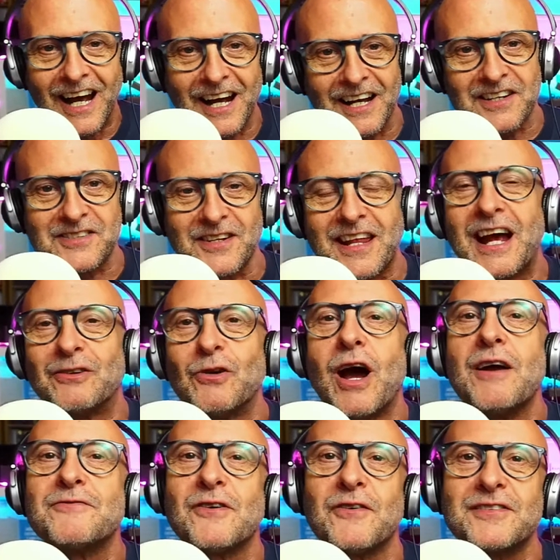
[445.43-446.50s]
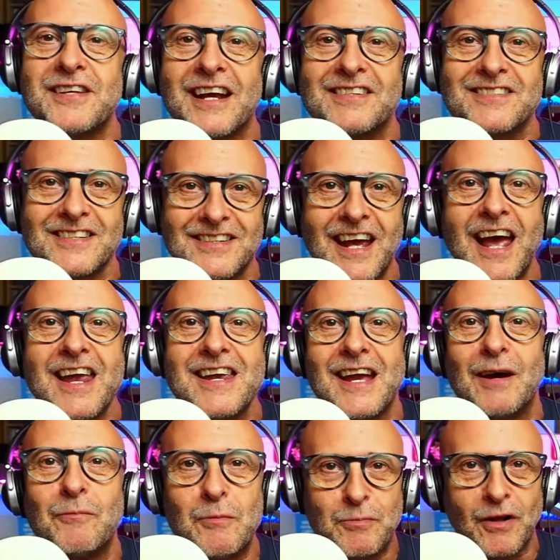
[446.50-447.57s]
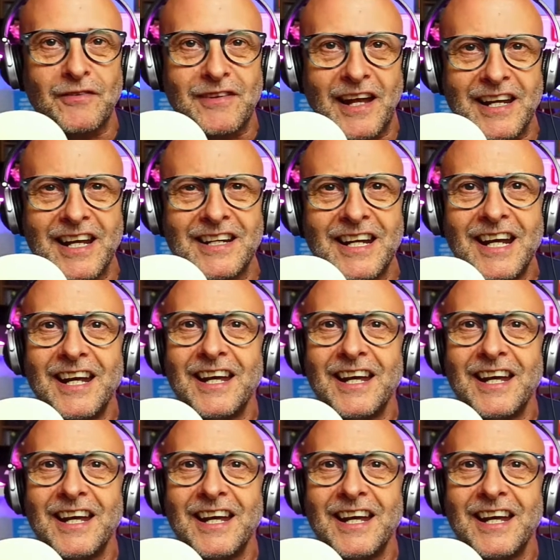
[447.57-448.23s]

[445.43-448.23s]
So that arrived on the desk today, and we plugged that in,